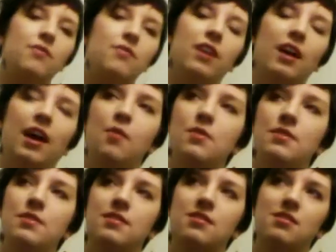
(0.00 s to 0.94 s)

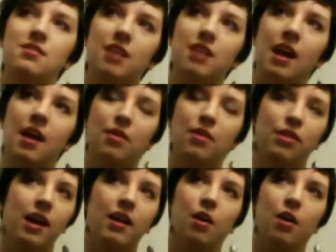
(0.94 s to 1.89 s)

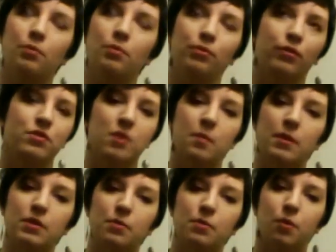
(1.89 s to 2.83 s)
I hoped for so
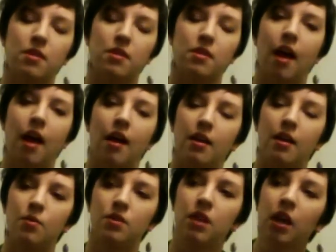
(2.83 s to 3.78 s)
much more than that, and
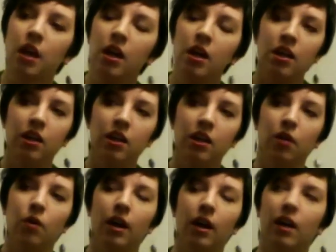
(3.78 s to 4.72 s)
it, you
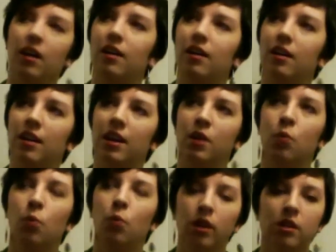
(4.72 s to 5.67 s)
know, it
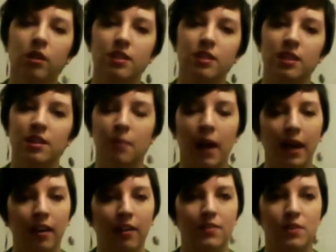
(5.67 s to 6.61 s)
worked in the
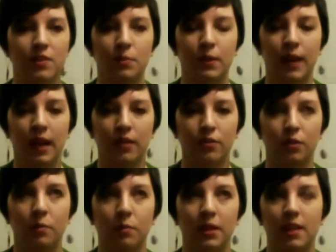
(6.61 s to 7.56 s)
pilot of
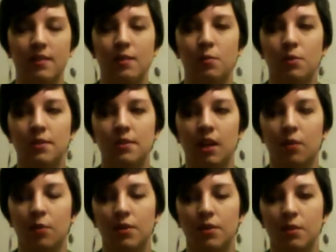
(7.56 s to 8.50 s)
Supernatural because it was
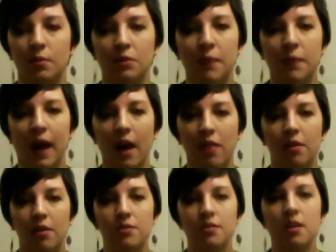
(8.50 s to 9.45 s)
done with so much
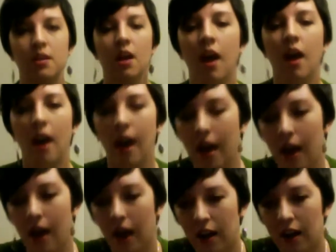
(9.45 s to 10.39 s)
pathos,
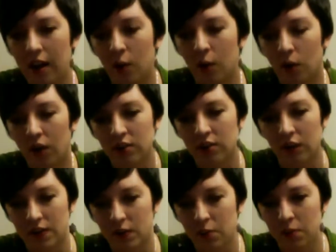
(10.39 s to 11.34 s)
and it worked
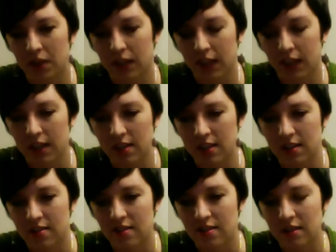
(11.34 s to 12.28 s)
also
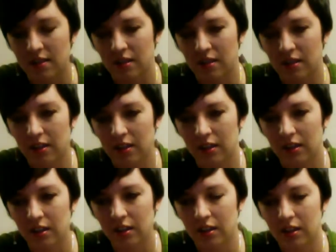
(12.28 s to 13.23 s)
because
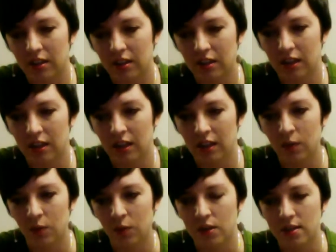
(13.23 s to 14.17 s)
it
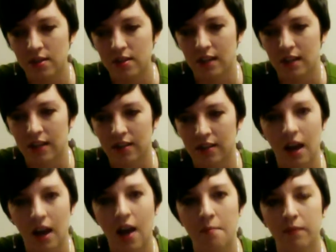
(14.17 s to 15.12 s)
was at the
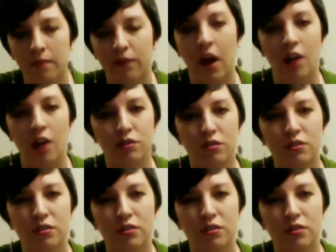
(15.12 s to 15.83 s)
time fresh.